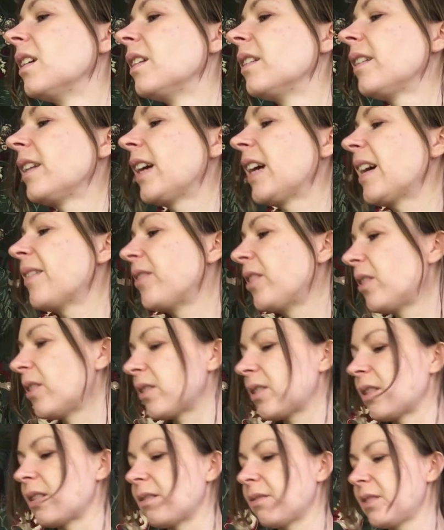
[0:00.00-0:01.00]
that I have a
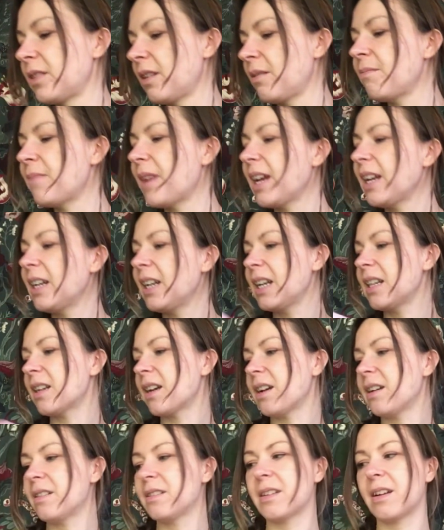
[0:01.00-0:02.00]
lot of. So mainly
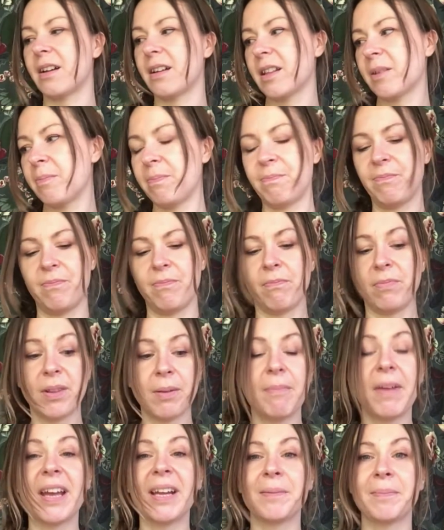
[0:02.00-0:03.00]
those are
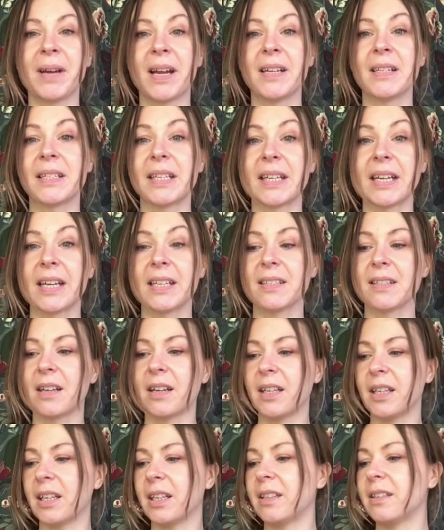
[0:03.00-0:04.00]
the main pens, I guess, that
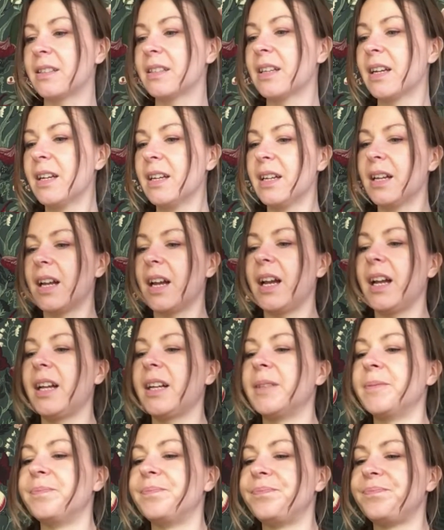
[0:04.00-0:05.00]
I use.
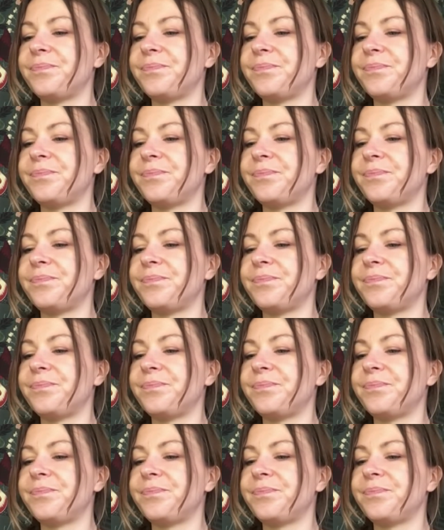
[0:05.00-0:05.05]
And